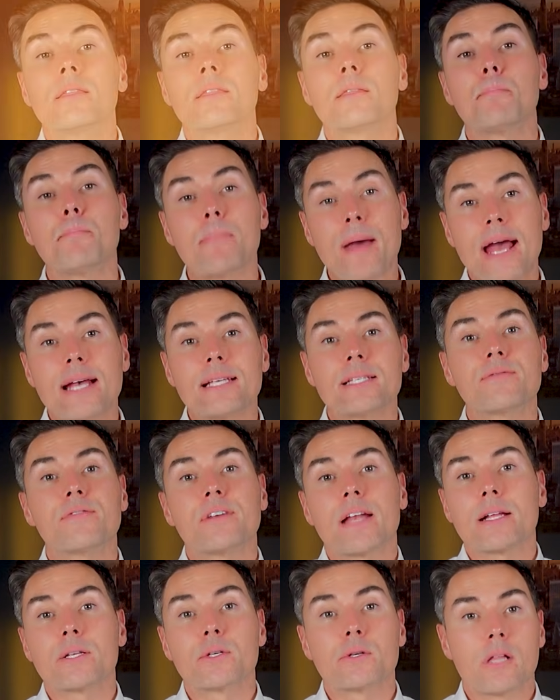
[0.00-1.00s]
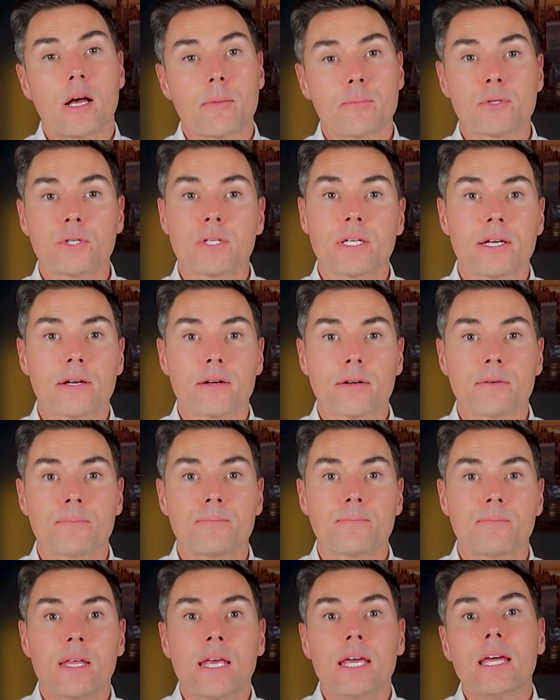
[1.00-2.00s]
The best financial option here
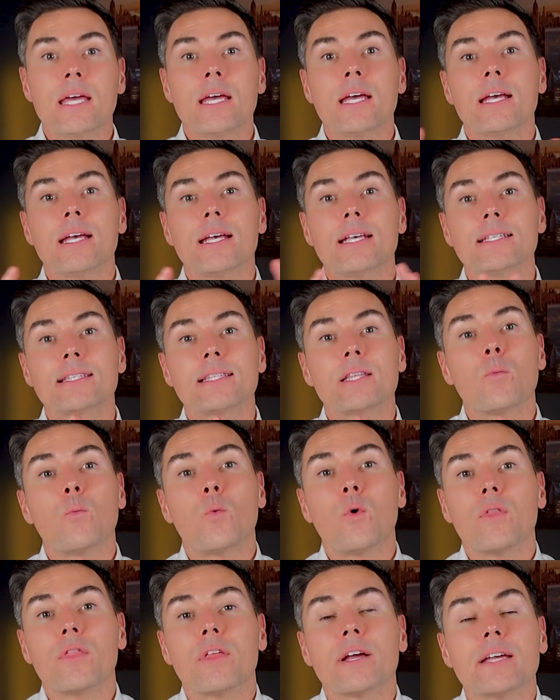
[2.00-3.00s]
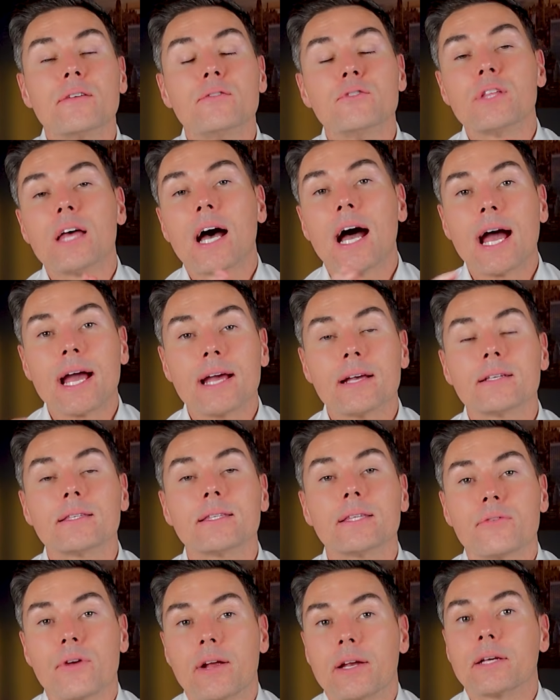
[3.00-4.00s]
isn't the one that gives you the
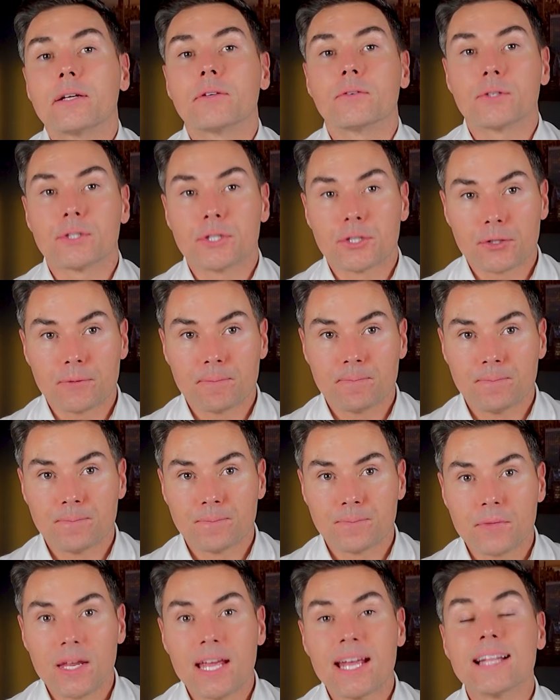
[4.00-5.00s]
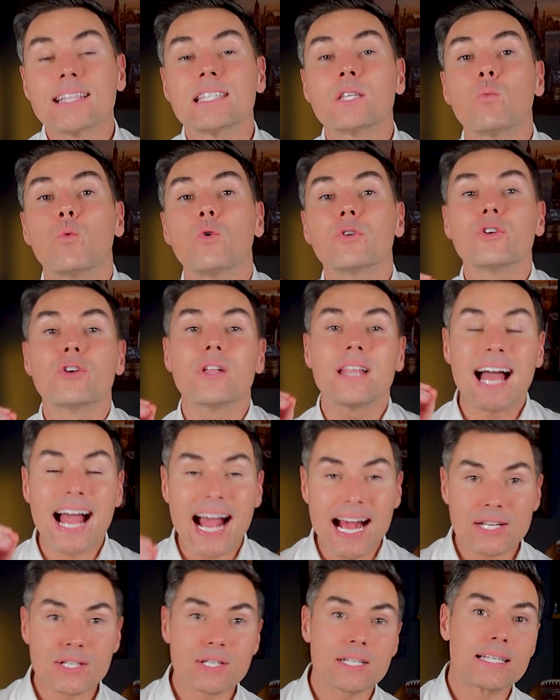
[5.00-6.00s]
highest theoretical return. It's the one you'll
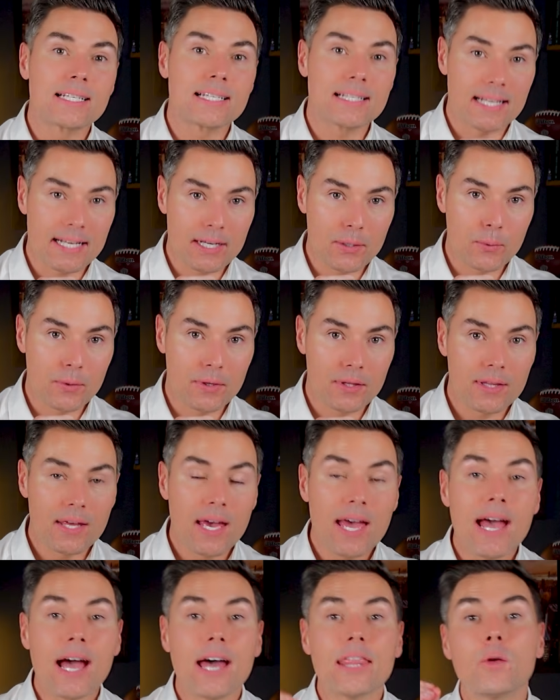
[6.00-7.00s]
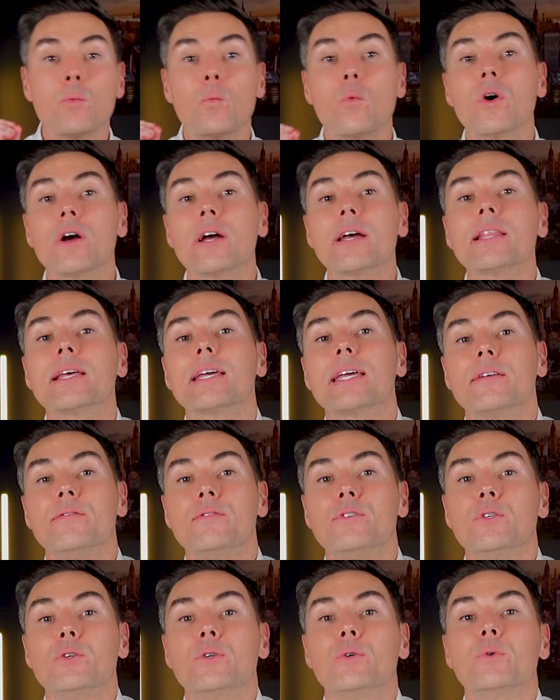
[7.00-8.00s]
actually stick with, and the one that
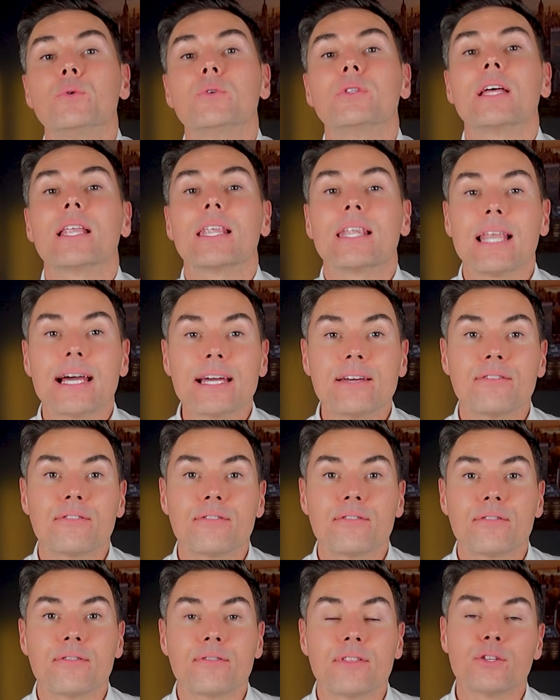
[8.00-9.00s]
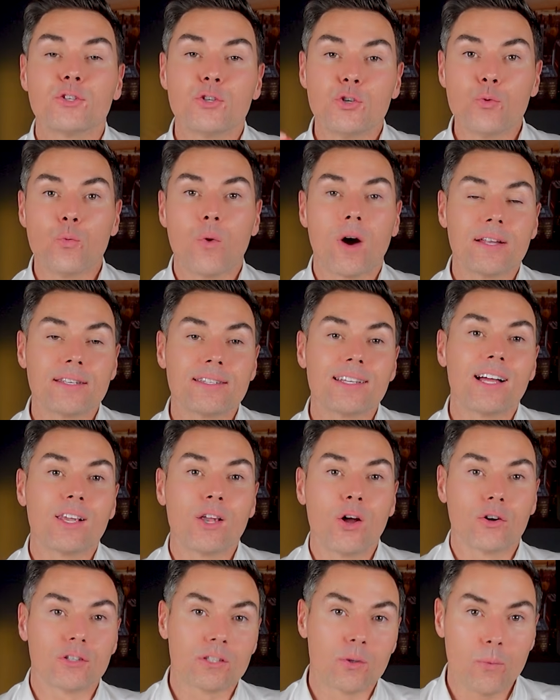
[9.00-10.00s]
gives you the life that you want
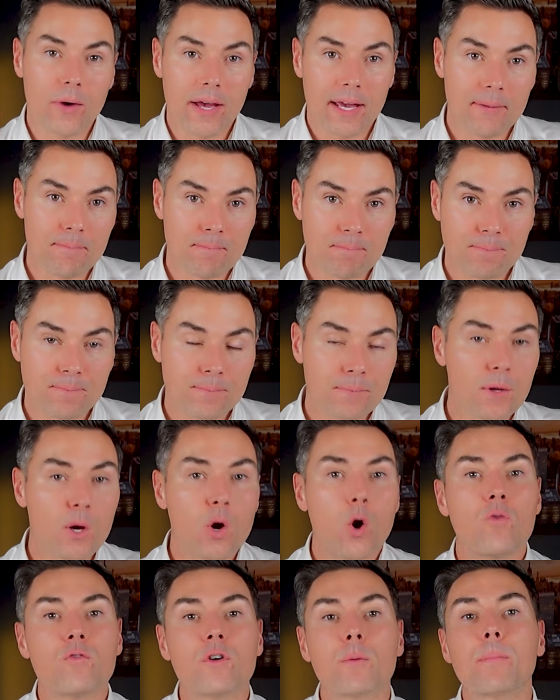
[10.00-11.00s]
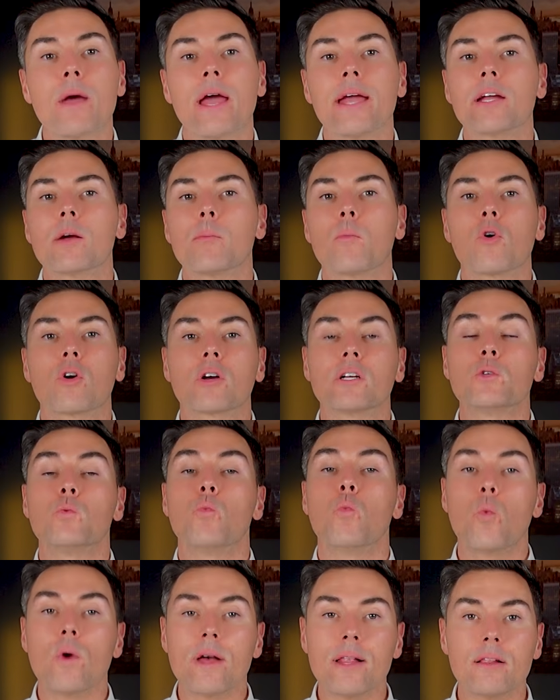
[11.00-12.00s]
along the way. Overpaying your mortgage
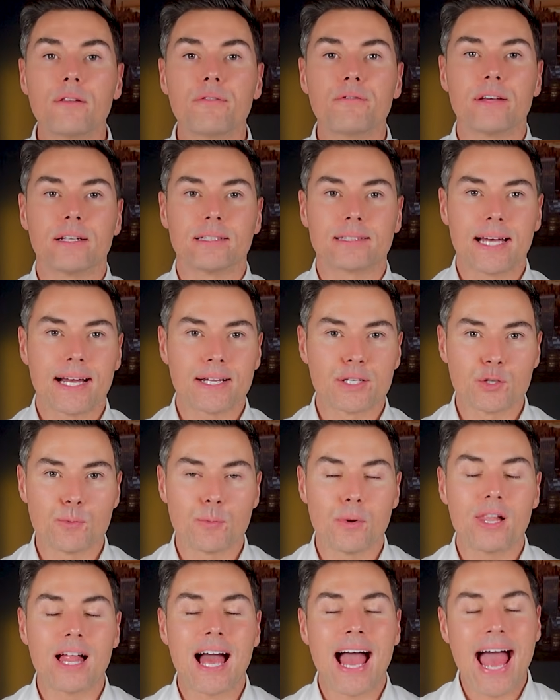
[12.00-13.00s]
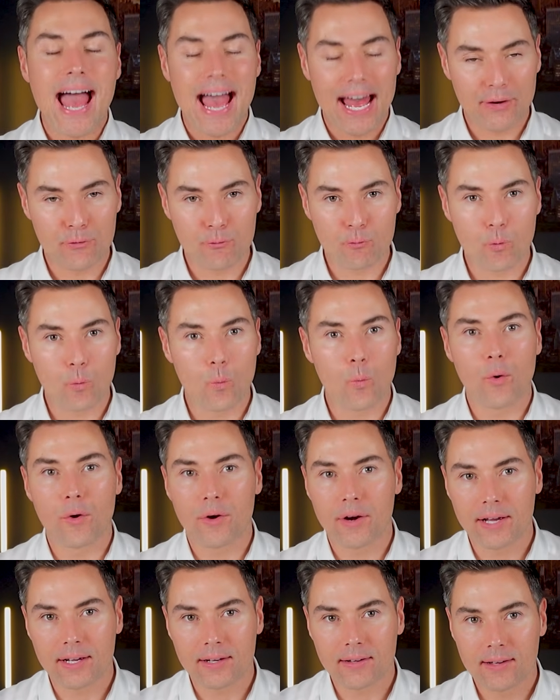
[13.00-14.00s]
will feel tangible and
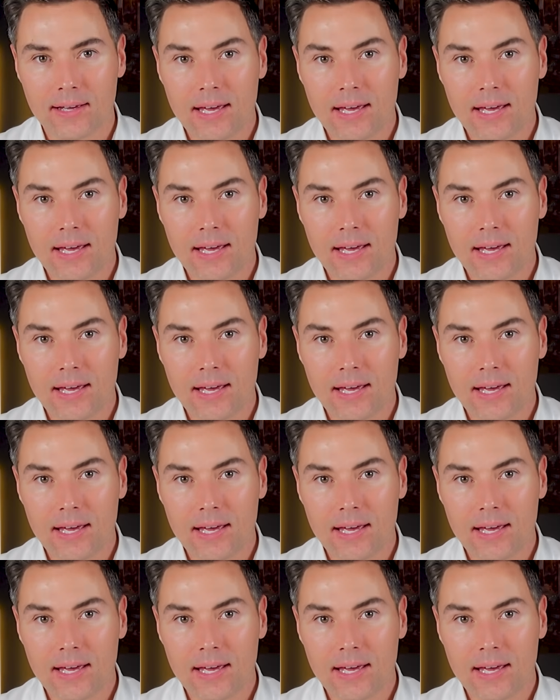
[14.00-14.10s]
rewarding.